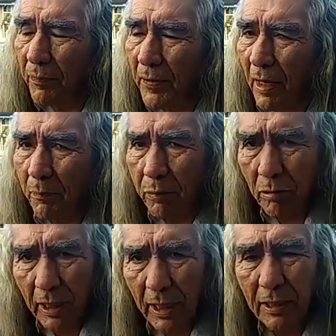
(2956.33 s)
I
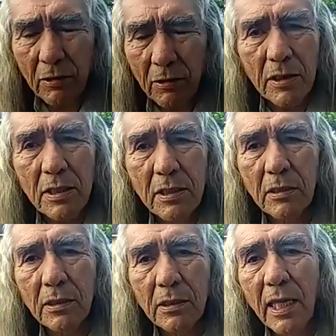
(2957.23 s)
pray
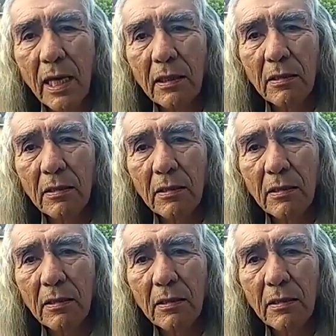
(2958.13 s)
earnestly that